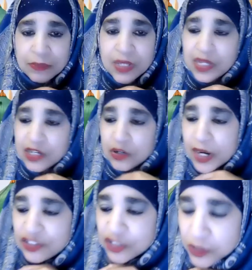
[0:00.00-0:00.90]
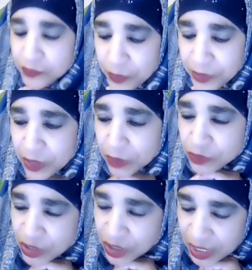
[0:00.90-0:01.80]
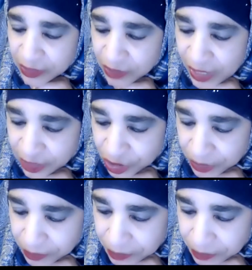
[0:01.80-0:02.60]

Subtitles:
Any questions before we go to today's lecture?